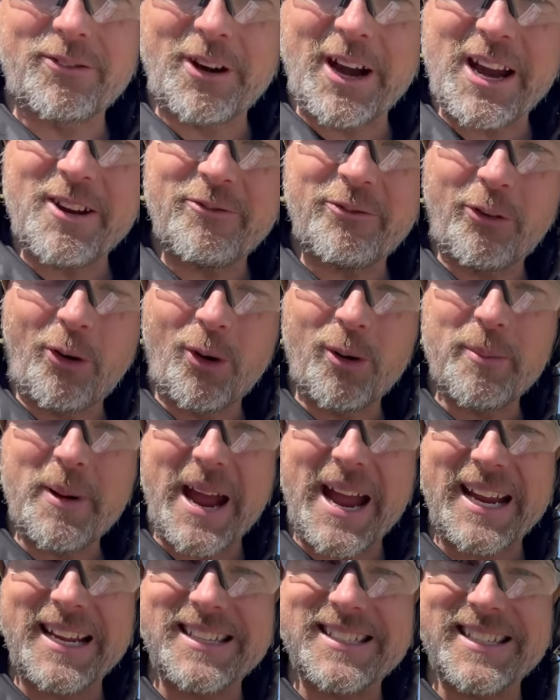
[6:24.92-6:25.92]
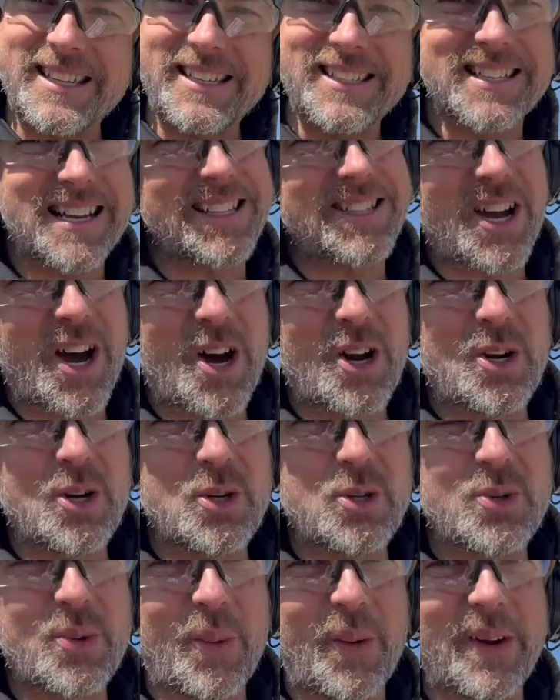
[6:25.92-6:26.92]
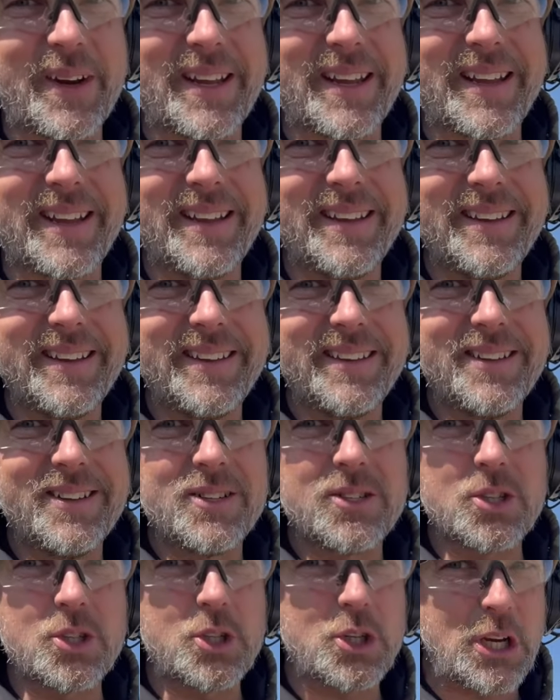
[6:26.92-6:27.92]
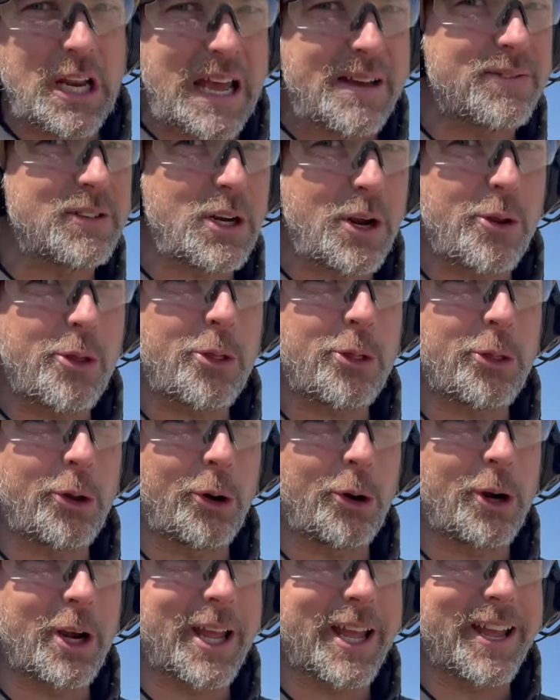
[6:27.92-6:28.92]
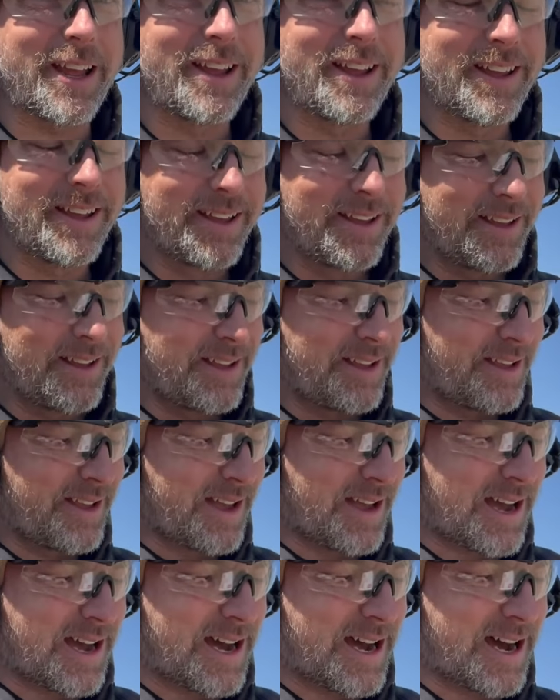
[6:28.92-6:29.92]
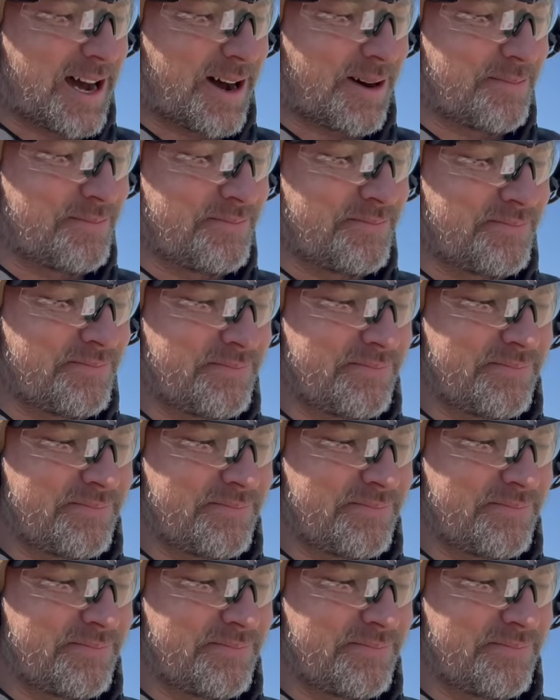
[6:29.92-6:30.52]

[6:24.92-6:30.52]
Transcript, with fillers: ran four magazines, that's one hundred twenty, so should have another thirty. Um,